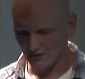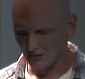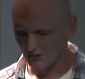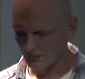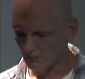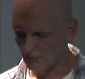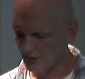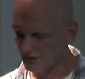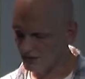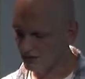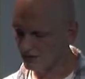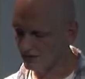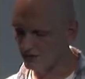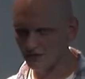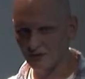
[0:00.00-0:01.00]
uh,
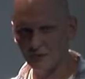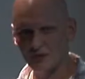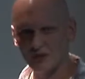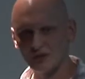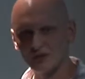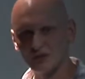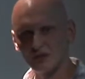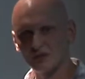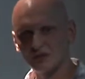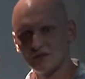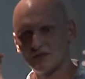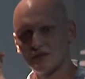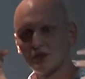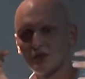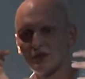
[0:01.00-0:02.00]
basically imagine
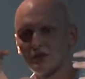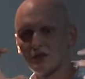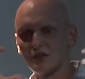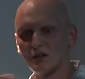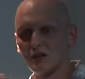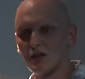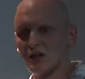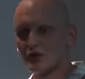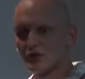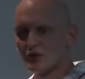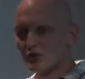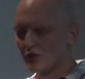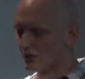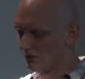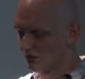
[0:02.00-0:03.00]
that you have a large
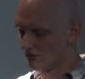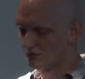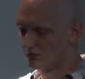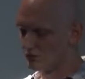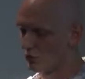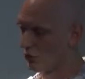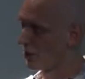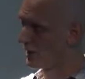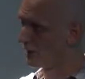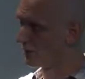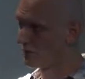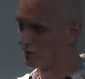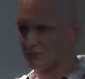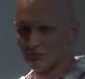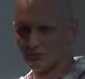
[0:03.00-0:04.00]

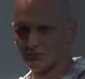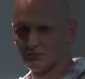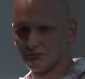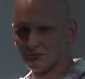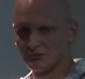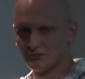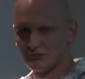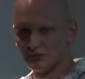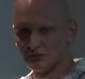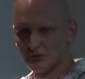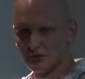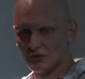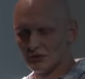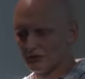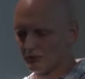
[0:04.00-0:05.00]
ramp
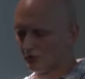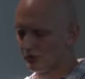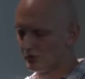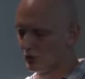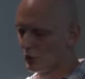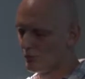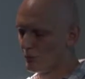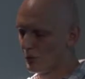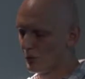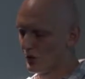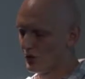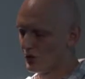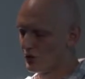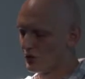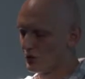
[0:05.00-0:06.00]
of no
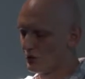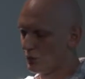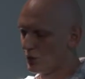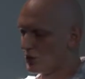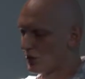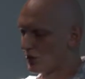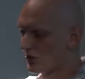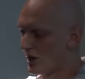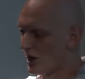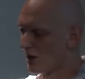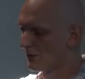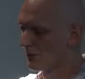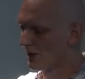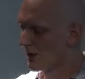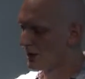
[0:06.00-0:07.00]
operations which are
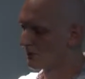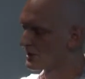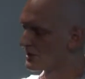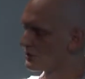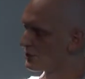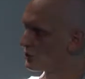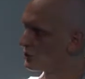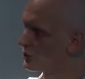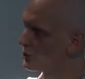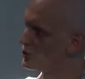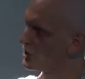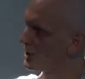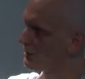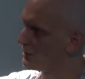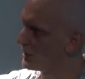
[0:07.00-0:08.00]
har harmless to, to
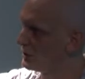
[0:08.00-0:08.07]
jump